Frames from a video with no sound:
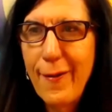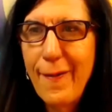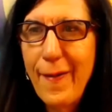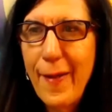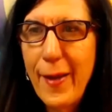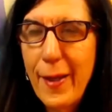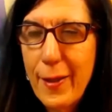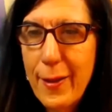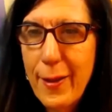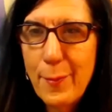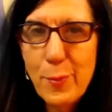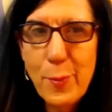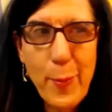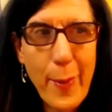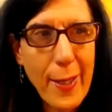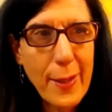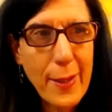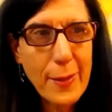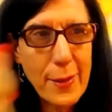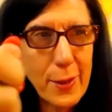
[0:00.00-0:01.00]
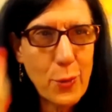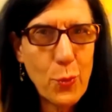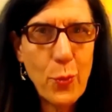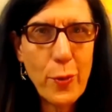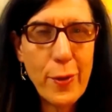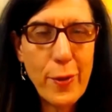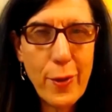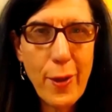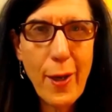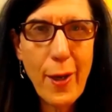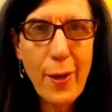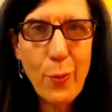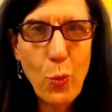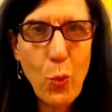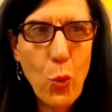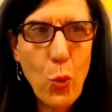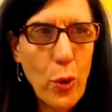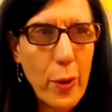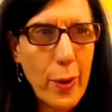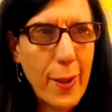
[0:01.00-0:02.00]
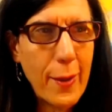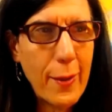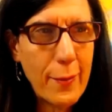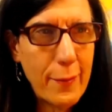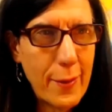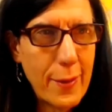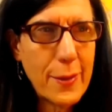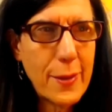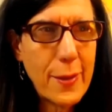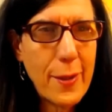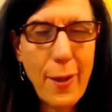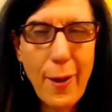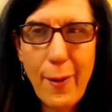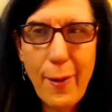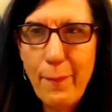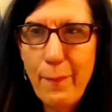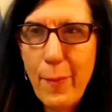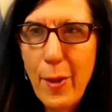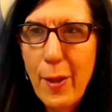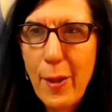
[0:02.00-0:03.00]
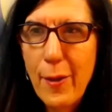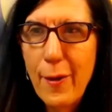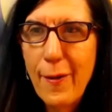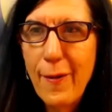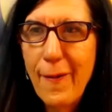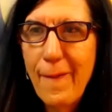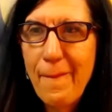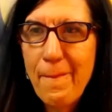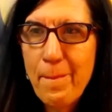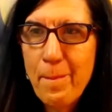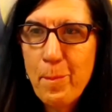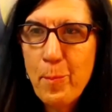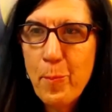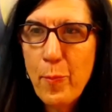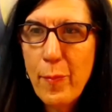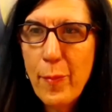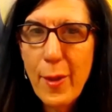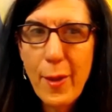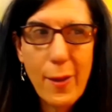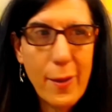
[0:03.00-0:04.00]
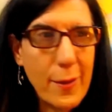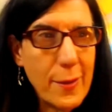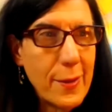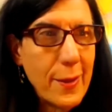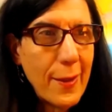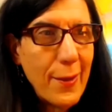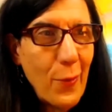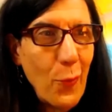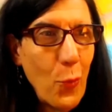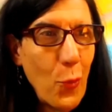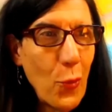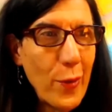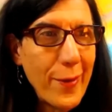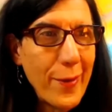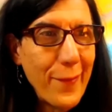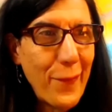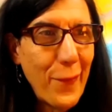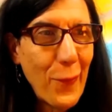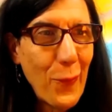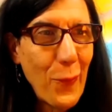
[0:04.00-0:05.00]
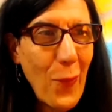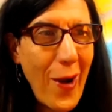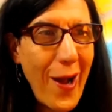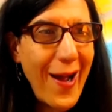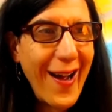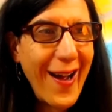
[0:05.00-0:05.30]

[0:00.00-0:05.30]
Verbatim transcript: and he comes back and says well you got a warning this time it's like a warning for what?